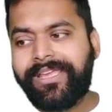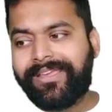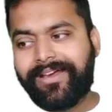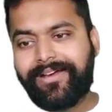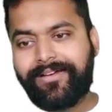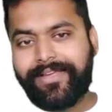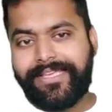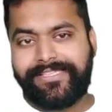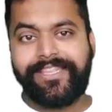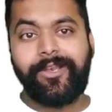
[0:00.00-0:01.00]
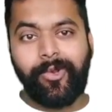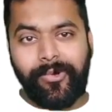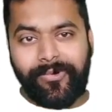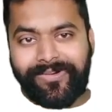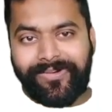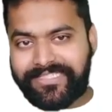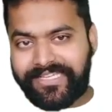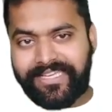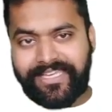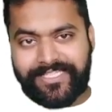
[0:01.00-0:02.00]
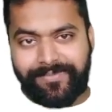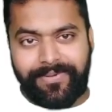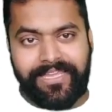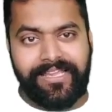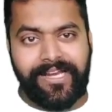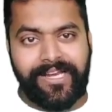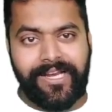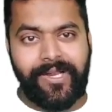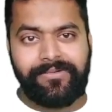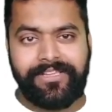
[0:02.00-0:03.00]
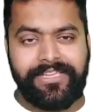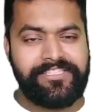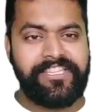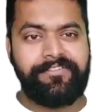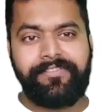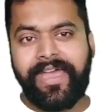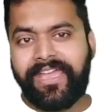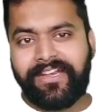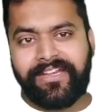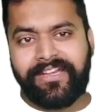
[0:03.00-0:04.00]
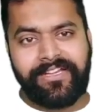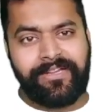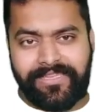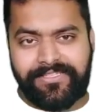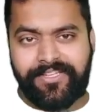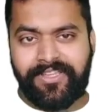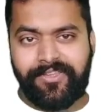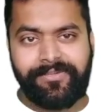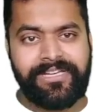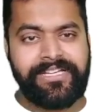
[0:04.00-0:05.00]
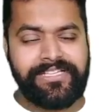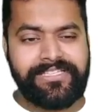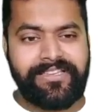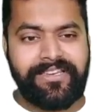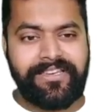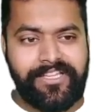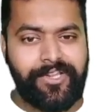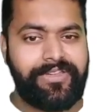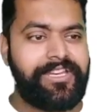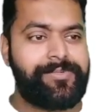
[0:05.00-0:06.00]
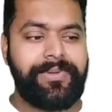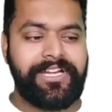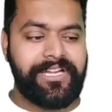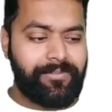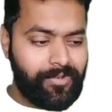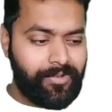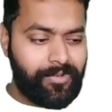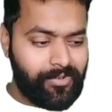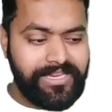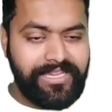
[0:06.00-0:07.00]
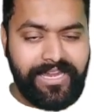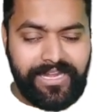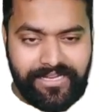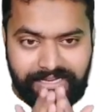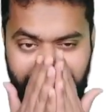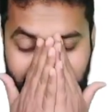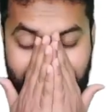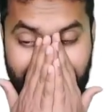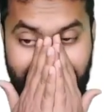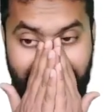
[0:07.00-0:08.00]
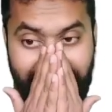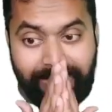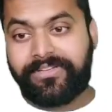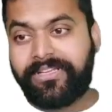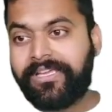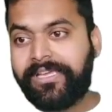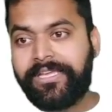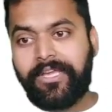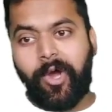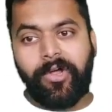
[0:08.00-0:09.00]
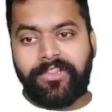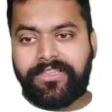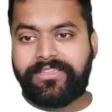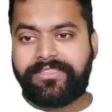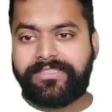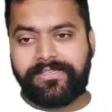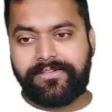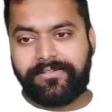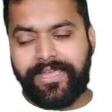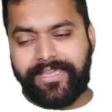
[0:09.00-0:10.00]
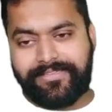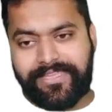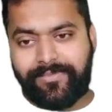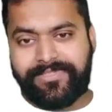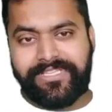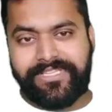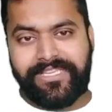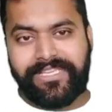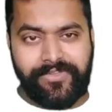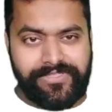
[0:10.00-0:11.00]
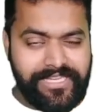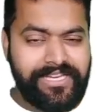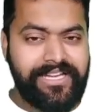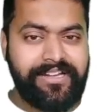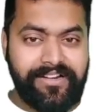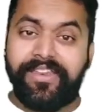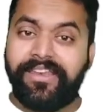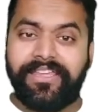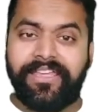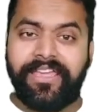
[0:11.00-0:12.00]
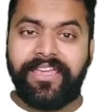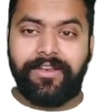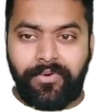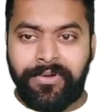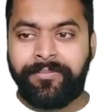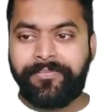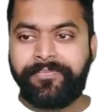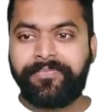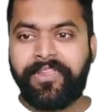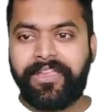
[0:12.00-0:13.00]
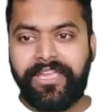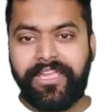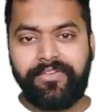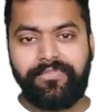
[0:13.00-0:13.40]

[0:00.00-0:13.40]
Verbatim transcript: Uh, it's the local CKS playground. It's the Vagrant based Kubernetes cluster. You can spin it up locally and try out all this uh, exam scenarios in it. Really helpful if